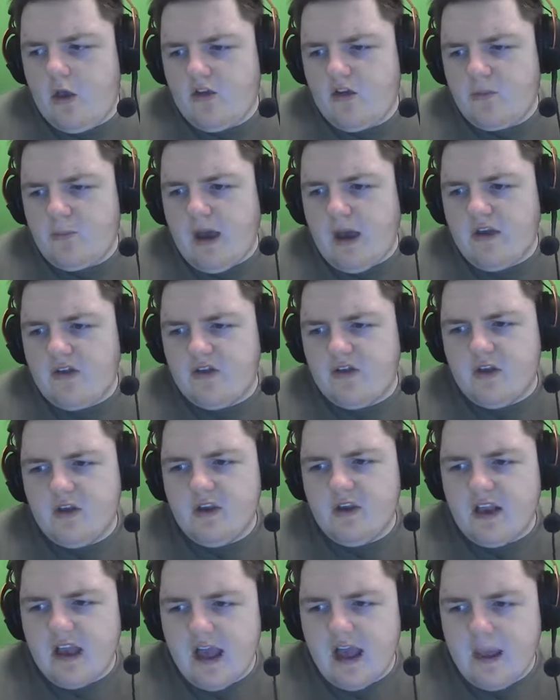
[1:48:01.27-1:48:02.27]
spice to the
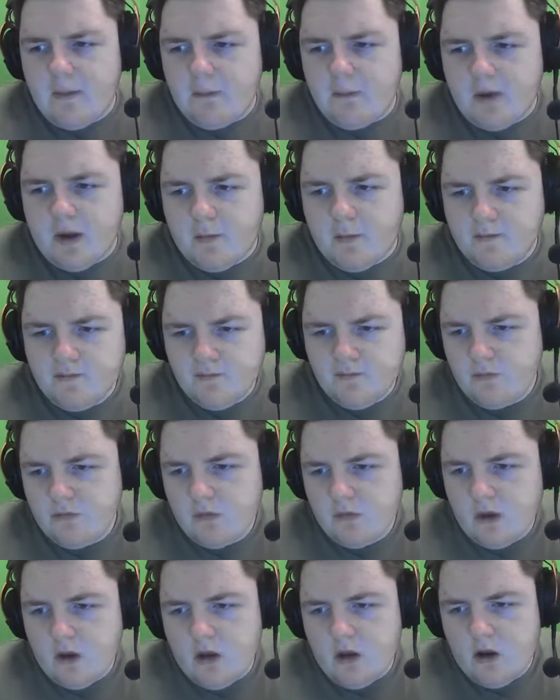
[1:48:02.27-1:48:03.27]
game, but.
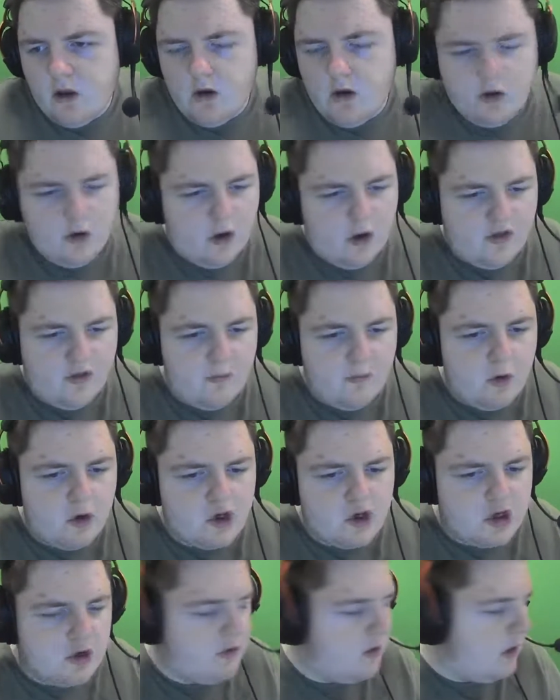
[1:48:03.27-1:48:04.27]
Nothing
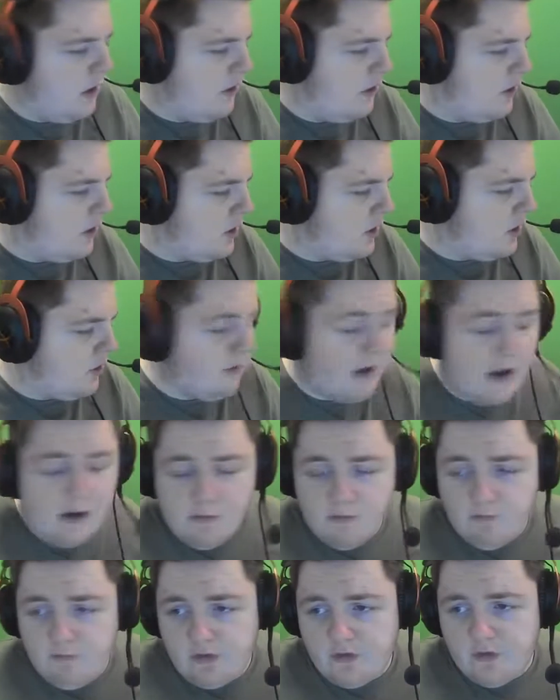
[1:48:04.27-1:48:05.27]
much. Correa
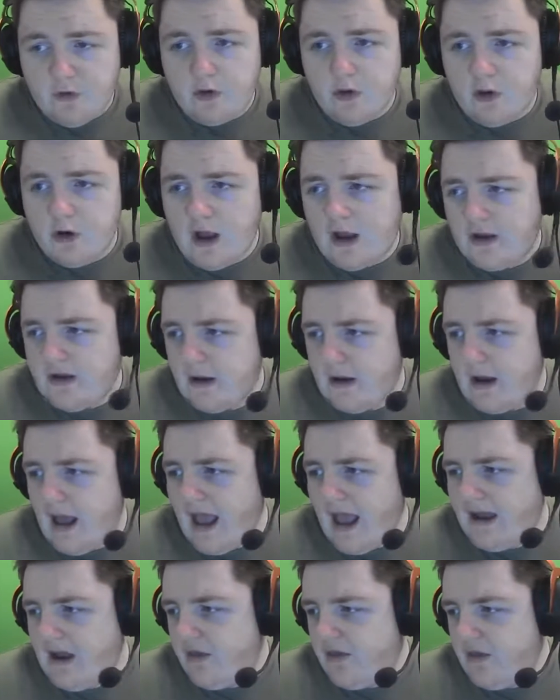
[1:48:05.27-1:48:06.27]
and Vitolo not adding
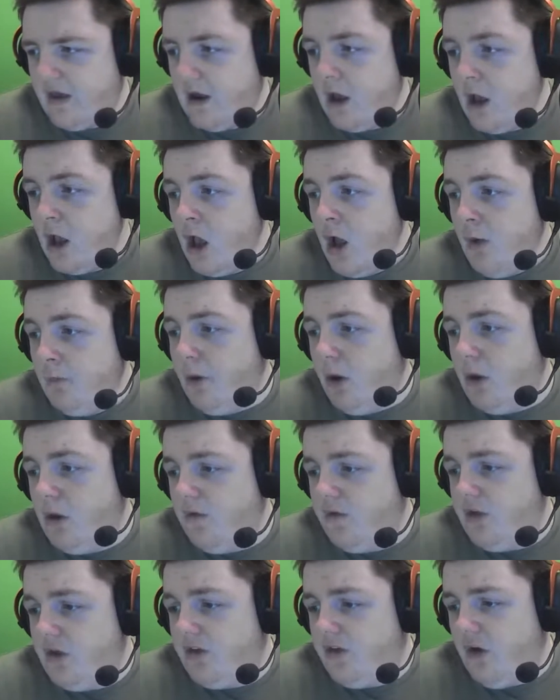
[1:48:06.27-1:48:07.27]
anything. Ball
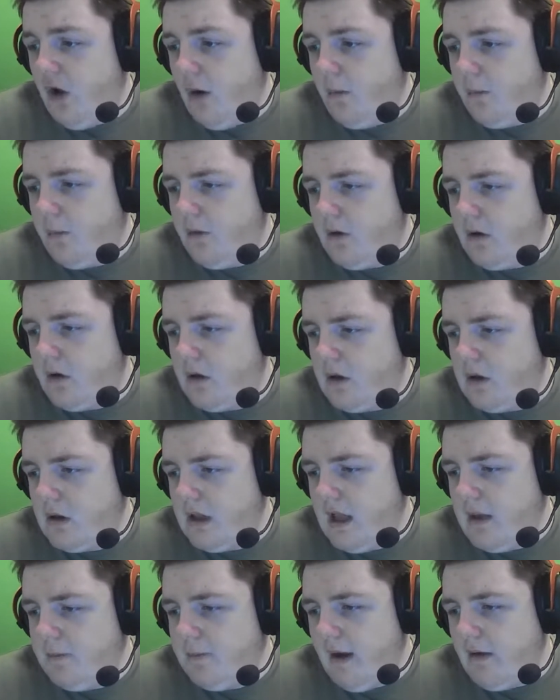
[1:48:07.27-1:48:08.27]
over the top,
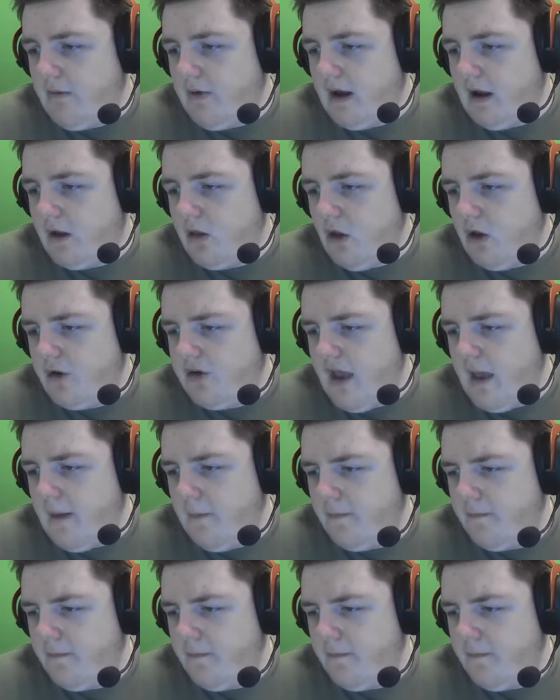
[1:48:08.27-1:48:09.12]
cleared by Renan Lodi.